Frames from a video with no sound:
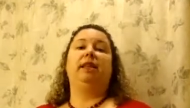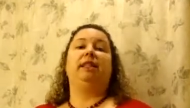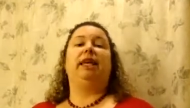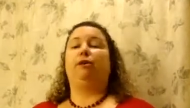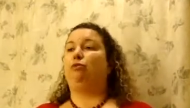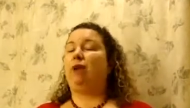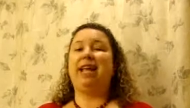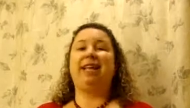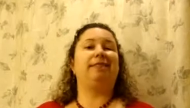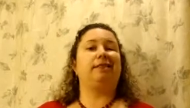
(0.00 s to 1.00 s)

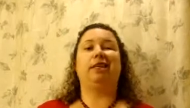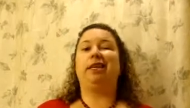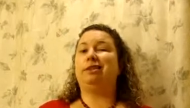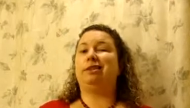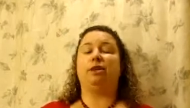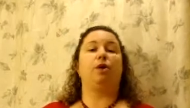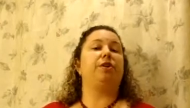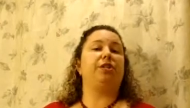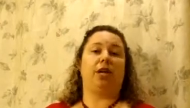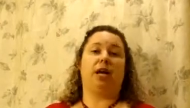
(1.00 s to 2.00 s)
Rain, sleet, snow,
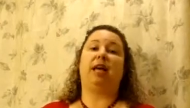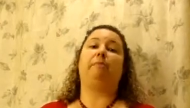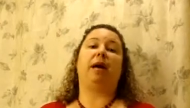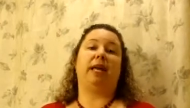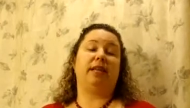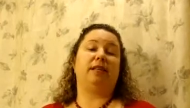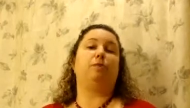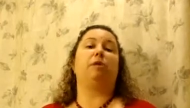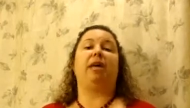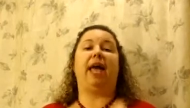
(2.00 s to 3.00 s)
or shine, my kids
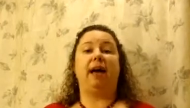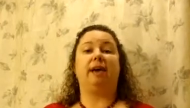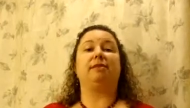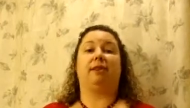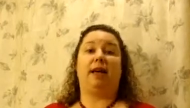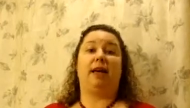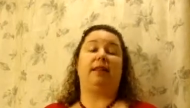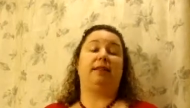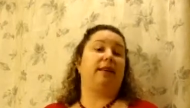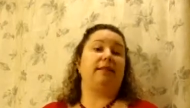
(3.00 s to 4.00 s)
want to be
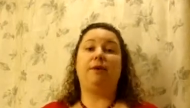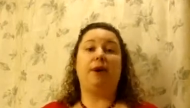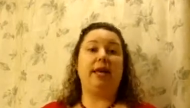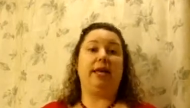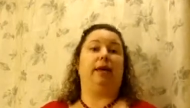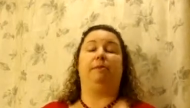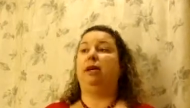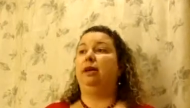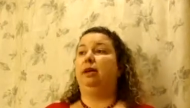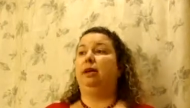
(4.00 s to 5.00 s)
outside, and that's how I am.
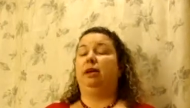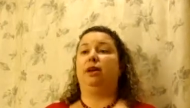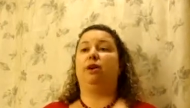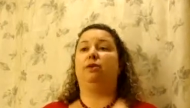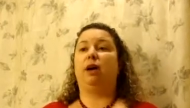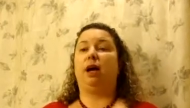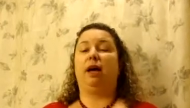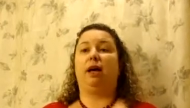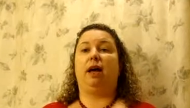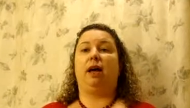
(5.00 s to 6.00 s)
You know,
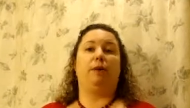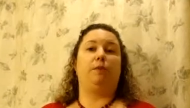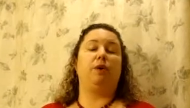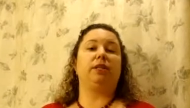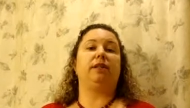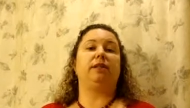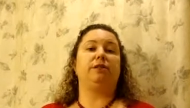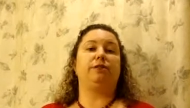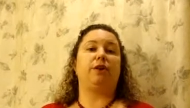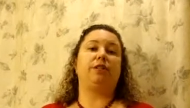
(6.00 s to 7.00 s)
I worked in
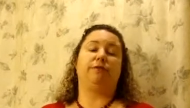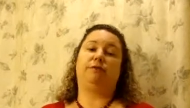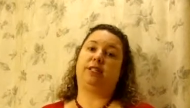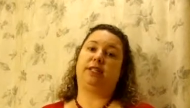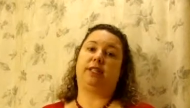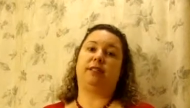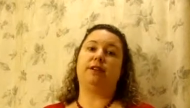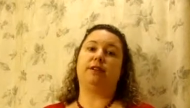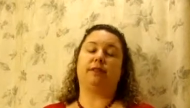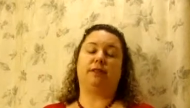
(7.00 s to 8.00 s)
construction for 6
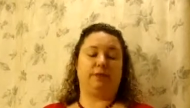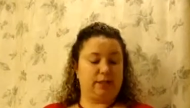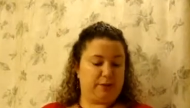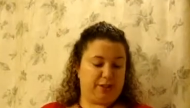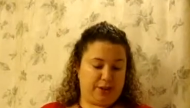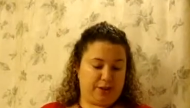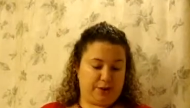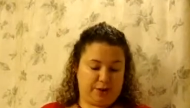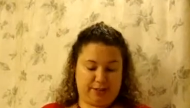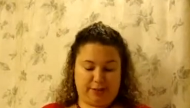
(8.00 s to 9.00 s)
years. That's one of the other
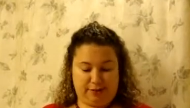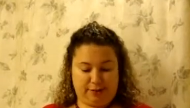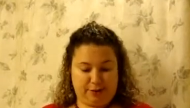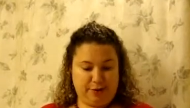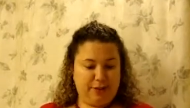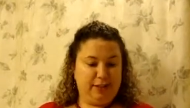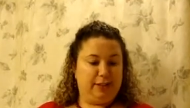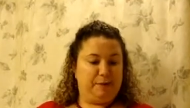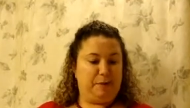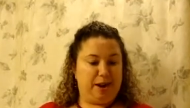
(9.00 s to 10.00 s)
questions, so
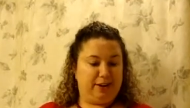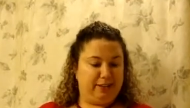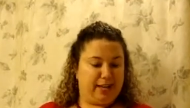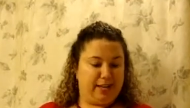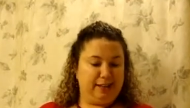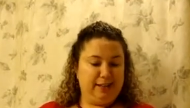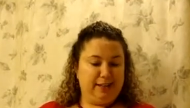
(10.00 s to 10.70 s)
let me wait on that.